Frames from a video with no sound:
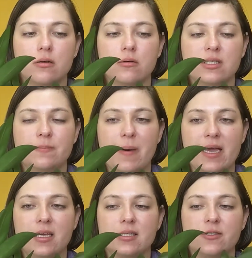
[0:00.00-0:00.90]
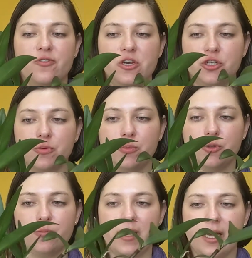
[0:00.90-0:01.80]
spikes finished
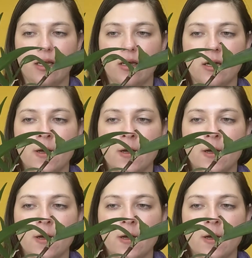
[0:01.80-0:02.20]
blooming,